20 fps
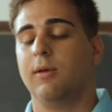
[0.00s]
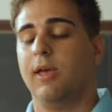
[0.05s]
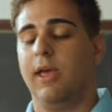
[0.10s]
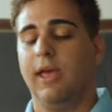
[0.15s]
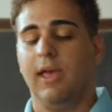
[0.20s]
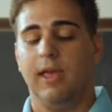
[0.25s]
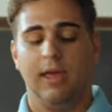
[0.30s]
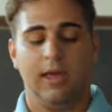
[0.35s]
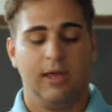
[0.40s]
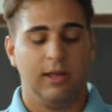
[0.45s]

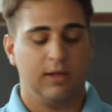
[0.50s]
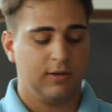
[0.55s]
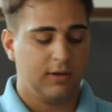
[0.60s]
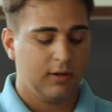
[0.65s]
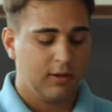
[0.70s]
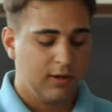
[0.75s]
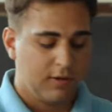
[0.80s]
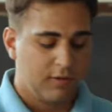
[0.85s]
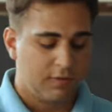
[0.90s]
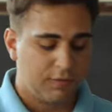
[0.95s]

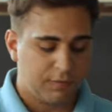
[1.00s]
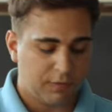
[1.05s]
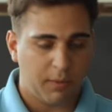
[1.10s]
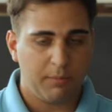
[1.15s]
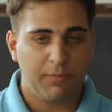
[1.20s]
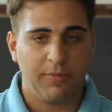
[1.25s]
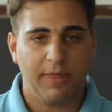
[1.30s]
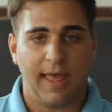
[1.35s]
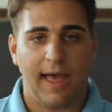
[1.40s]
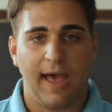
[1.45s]
And
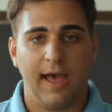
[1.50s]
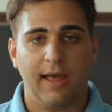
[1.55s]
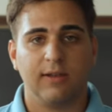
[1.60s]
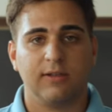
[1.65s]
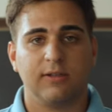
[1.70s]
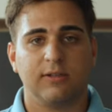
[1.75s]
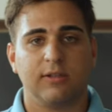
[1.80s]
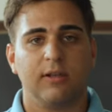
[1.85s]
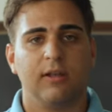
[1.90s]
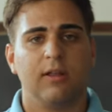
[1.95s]
from that,
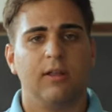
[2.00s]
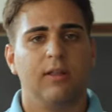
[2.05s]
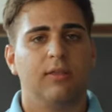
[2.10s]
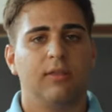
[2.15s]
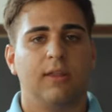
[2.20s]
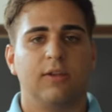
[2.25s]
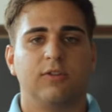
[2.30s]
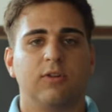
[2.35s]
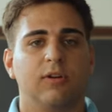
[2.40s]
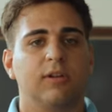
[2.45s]

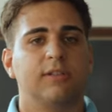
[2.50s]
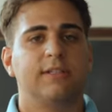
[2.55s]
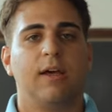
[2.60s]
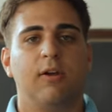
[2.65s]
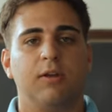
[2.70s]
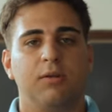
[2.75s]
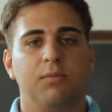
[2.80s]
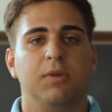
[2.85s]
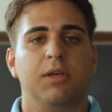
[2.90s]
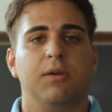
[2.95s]
they started
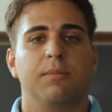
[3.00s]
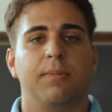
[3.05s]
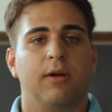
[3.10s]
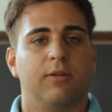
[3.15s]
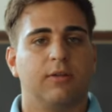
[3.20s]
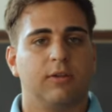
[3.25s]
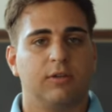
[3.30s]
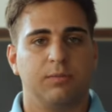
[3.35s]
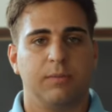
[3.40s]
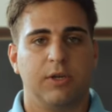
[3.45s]
telling me
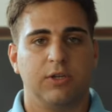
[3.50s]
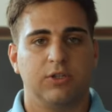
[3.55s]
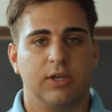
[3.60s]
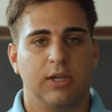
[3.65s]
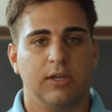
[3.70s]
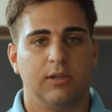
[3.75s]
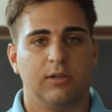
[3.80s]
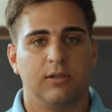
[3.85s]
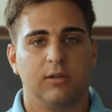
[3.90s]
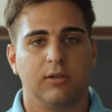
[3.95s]
about this
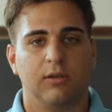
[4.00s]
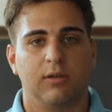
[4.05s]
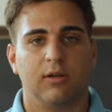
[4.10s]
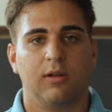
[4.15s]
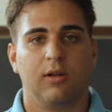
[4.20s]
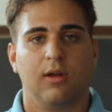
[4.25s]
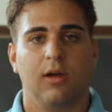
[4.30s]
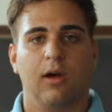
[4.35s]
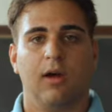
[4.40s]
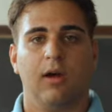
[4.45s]
mission
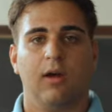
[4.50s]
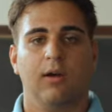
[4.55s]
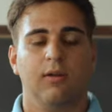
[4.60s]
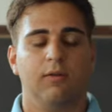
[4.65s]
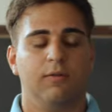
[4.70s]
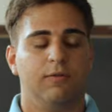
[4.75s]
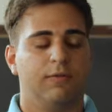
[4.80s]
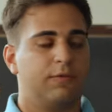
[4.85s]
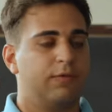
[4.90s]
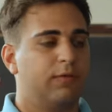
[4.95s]

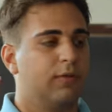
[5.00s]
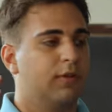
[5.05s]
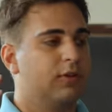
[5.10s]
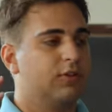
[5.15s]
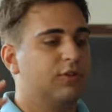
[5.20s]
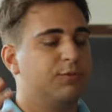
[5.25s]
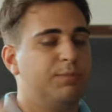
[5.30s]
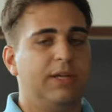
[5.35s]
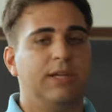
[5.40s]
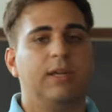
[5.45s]
of
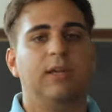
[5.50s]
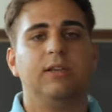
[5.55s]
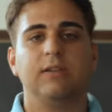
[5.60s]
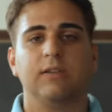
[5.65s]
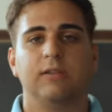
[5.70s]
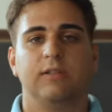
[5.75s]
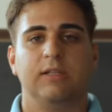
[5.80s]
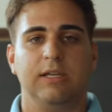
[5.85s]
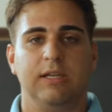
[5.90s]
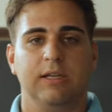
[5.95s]
speaking
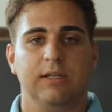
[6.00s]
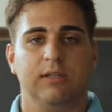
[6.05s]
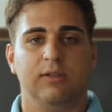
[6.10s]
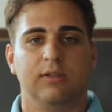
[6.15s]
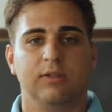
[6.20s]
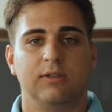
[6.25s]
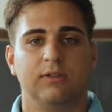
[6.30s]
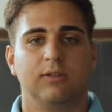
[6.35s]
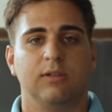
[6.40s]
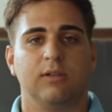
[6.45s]
to
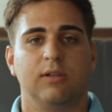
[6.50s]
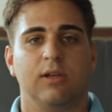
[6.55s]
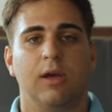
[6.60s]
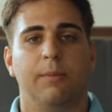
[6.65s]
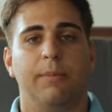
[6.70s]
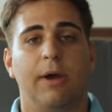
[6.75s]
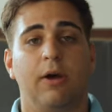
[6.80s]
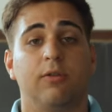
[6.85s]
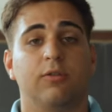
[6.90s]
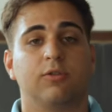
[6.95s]
teens
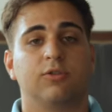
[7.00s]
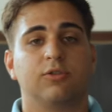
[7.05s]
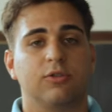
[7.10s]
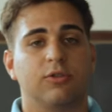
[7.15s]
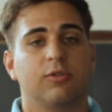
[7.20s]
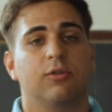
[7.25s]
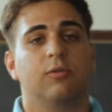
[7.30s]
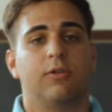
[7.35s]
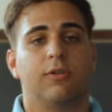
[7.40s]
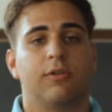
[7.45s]
about
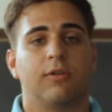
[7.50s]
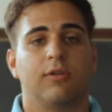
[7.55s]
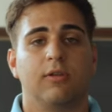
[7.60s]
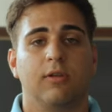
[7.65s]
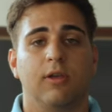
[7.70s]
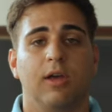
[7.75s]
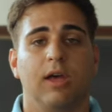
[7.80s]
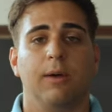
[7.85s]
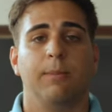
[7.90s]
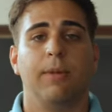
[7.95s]

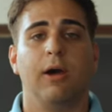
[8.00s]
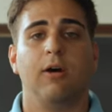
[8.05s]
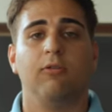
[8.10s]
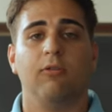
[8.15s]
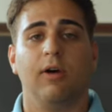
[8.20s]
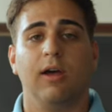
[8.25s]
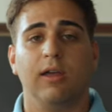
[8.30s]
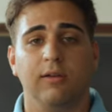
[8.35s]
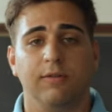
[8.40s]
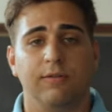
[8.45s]
truth,
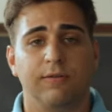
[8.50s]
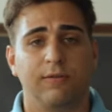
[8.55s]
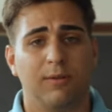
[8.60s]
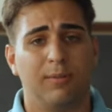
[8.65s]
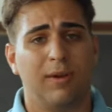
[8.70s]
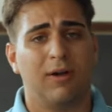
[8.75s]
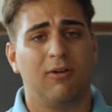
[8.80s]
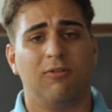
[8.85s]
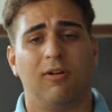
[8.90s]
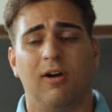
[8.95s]
about life,
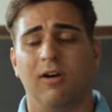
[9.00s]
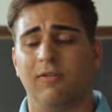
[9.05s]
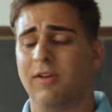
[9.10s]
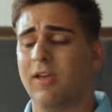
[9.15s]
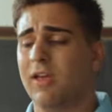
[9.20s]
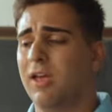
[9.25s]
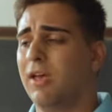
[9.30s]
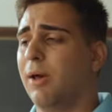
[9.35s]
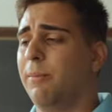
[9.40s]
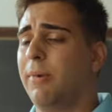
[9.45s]
about
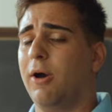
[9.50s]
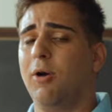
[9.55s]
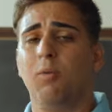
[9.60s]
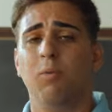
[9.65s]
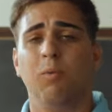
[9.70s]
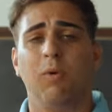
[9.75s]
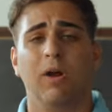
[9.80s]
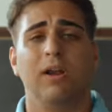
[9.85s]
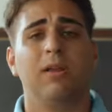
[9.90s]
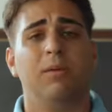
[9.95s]
love,
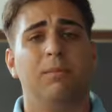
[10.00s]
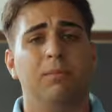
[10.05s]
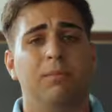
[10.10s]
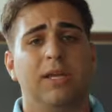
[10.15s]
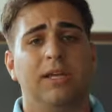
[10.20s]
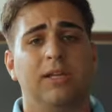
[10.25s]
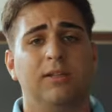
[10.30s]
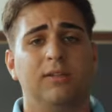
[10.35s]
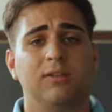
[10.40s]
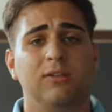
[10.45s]
about what it
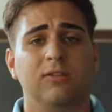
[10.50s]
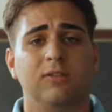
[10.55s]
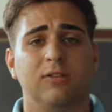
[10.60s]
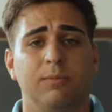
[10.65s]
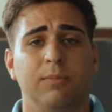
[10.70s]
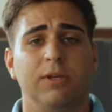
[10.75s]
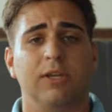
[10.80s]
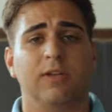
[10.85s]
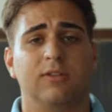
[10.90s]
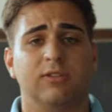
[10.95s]
means to
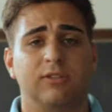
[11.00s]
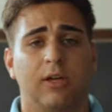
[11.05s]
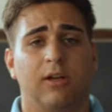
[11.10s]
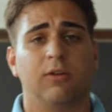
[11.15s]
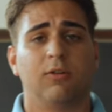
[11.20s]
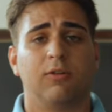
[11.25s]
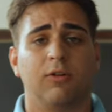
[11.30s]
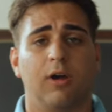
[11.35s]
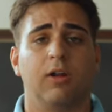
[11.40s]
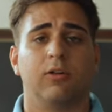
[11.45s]
be a son
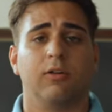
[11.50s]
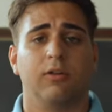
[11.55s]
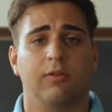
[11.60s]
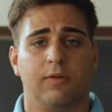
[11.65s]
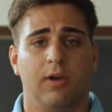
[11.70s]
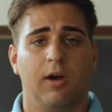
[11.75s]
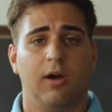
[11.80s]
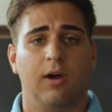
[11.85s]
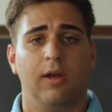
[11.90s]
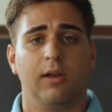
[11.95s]
or daughter of
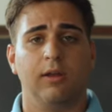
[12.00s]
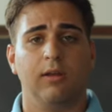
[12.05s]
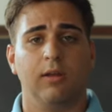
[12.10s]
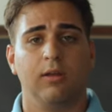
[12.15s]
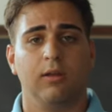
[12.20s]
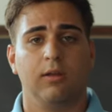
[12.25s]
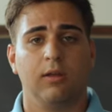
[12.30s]
God.